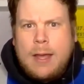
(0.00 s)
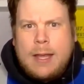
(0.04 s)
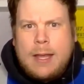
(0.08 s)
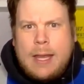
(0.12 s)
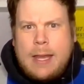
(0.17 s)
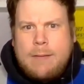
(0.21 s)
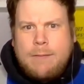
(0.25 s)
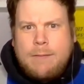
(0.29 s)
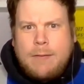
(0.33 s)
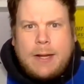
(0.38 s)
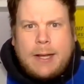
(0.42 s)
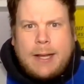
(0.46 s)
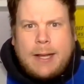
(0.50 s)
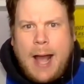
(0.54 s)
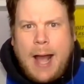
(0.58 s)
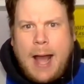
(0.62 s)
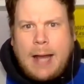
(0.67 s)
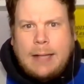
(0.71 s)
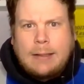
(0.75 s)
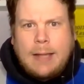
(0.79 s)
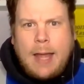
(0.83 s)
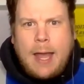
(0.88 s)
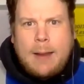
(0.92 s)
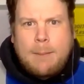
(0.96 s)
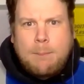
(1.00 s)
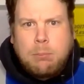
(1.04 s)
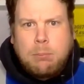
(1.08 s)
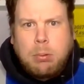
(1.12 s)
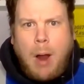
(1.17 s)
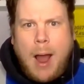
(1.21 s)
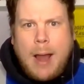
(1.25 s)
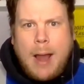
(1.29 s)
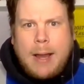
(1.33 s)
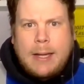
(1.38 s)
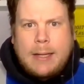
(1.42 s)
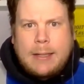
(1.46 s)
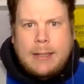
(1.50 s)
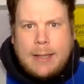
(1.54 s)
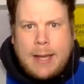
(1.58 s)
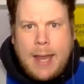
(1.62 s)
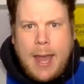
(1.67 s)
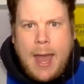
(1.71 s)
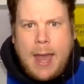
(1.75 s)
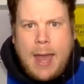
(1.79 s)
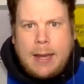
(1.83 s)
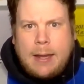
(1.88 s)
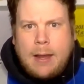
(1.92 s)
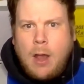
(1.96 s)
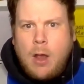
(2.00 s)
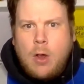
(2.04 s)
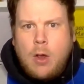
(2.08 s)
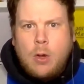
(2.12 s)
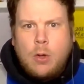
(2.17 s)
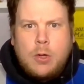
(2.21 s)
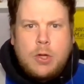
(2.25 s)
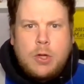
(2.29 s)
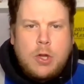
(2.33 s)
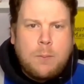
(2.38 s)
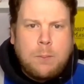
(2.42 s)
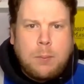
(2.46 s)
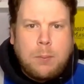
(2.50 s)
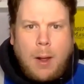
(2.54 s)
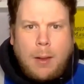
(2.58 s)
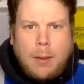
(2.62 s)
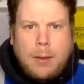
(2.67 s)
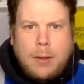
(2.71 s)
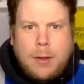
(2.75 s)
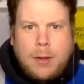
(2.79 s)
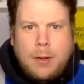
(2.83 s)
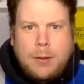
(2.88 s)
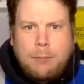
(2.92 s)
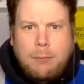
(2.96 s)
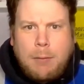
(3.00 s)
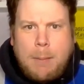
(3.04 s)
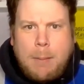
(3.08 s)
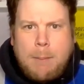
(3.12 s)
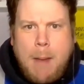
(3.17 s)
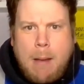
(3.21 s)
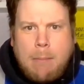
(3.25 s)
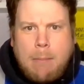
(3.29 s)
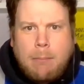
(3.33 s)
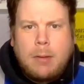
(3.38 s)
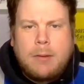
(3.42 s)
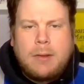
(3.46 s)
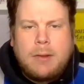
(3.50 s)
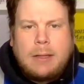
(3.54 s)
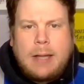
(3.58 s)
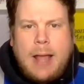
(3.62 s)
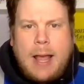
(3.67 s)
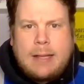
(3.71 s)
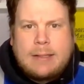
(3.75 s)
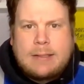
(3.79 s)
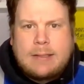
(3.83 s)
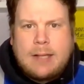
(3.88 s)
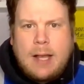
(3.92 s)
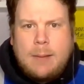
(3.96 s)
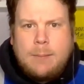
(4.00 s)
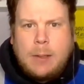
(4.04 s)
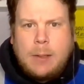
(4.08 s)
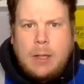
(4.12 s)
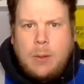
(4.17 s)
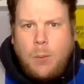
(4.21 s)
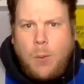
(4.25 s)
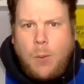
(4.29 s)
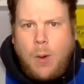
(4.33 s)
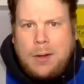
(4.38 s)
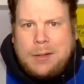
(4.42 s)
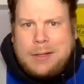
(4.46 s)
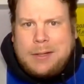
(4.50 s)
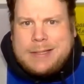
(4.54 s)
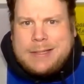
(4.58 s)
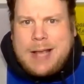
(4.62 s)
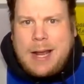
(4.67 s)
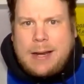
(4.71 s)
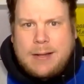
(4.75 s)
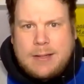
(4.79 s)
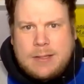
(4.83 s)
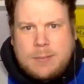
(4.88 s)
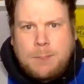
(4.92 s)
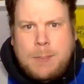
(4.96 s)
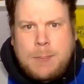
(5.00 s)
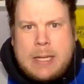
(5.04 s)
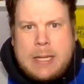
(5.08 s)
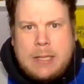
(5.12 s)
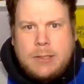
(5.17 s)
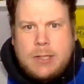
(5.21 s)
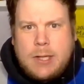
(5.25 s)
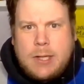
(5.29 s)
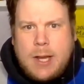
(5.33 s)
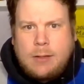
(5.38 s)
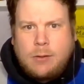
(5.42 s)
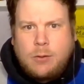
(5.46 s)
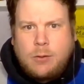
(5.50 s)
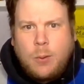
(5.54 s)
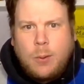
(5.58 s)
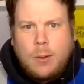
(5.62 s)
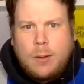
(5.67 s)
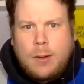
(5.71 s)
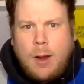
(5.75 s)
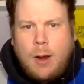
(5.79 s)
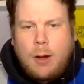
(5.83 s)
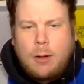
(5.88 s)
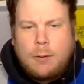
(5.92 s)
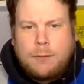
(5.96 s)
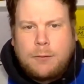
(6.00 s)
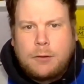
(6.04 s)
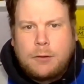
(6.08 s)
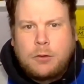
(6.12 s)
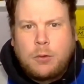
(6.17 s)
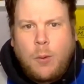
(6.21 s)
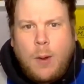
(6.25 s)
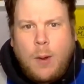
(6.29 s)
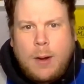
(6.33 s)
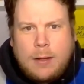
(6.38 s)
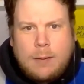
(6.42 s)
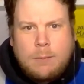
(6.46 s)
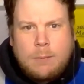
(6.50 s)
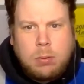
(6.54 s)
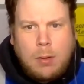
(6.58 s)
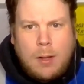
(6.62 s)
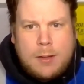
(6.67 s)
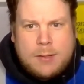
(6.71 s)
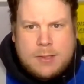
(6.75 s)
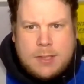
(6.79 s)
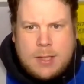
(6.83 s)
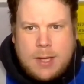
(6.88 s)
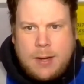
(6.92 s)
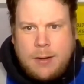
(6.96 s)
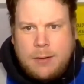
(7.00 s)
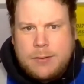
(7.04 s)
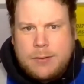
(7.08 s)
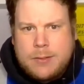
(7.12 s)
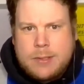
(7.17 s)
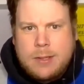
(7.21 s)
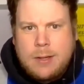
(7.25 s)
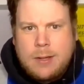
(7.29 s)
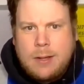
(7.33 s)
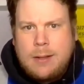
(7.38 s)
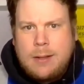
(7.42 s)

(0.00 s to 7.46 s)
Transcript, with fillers: Even a guy like Brian Gay, who you probably couldn't remember the last time he won, he's had his PGA Tour card for 20 plus years.